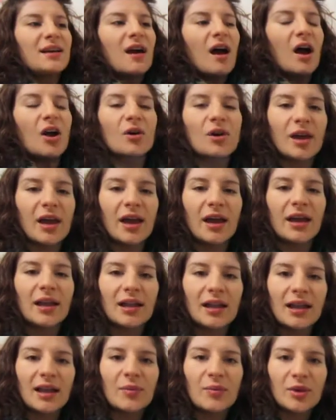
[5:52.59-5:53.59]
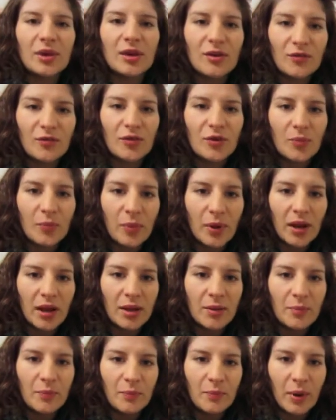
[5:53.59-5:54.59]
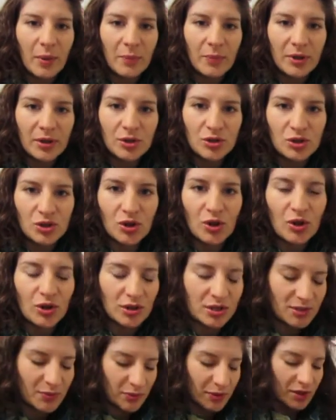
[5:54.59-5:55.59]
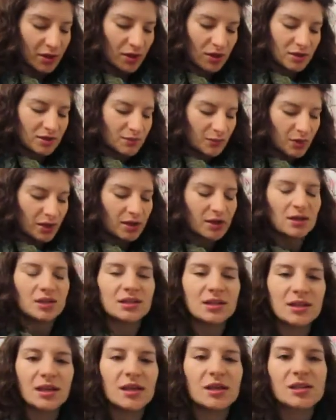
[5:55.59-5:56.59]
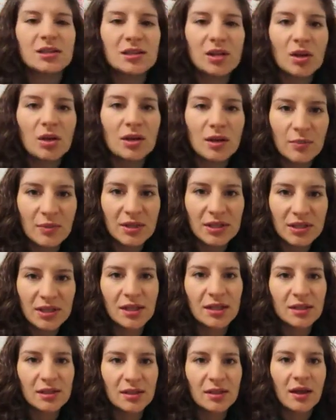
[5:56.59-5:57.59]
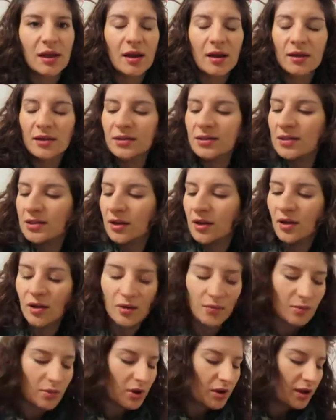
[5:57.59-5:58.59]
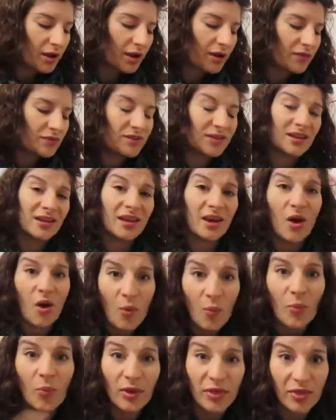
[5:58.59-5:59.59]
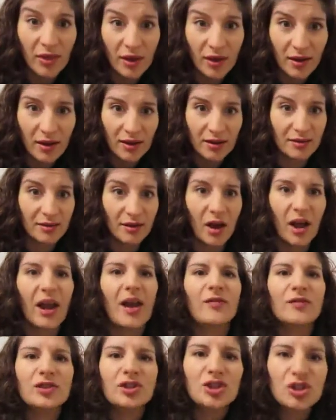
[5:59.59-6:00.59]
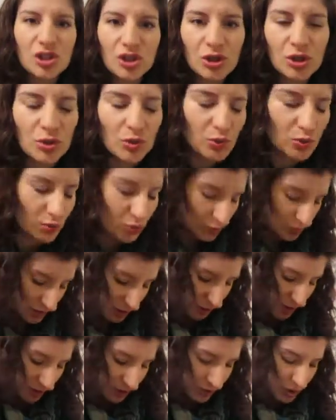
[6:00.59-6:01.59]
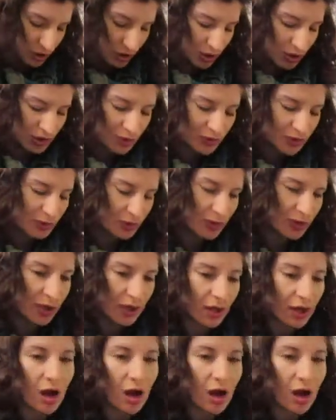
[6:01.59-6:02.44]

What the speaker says: Okay, let me give you a belly bumpy shot because my internet is so limited that I have to get on with it, and I have to choose between like